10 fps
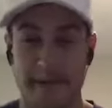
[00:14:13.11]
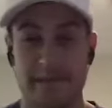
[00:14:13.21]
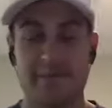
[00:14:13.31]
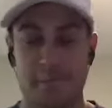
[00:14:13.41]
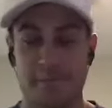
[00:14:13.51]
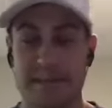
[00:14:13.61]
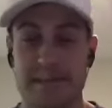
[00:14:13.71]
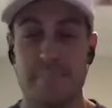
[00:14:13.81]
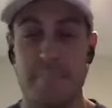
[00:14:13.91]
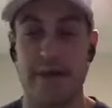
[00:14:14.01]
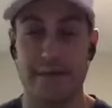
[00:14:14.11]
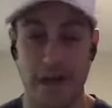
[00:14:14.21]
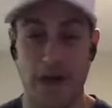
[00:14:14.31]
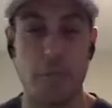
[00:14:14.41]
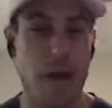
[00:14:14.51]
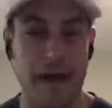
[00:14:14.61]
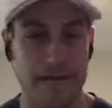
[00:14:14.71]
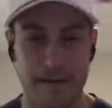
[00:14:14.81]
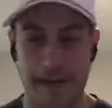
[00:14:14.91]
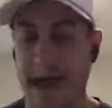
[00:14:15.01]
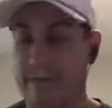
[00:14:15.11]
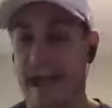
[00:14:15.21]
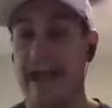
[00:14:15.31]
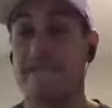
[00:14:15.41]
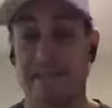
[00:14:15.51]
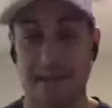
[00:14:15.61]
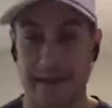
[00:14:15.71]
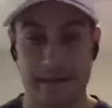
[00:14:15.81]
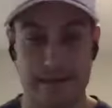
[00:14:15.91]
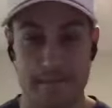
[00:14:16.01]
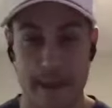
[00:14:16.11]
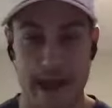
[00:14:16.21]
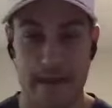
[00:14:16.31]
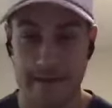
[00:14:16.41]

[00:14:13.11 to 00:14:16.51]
this is my go bag. Like I have everything in this bag.